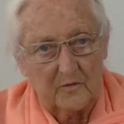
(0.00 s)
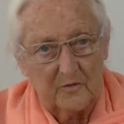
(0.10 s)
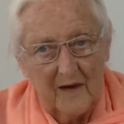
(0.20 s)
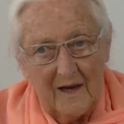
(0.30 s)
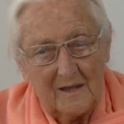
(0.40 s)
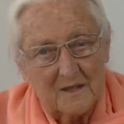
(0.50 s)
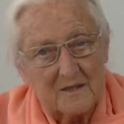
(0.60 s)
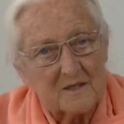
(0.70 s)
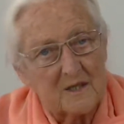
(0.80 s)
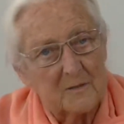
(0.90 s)

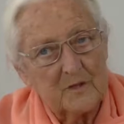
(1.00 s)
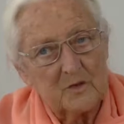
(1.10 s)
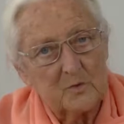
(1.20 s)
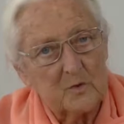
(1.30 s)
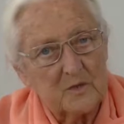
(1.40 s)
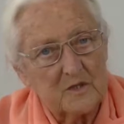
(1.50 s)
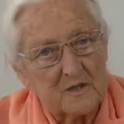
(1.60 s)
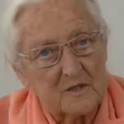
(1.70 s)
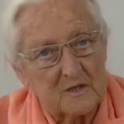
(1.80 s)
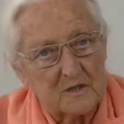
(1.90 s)
violence coming towards
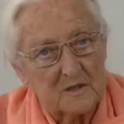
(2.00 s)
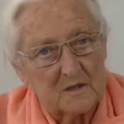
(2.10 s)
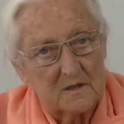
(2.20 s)
us,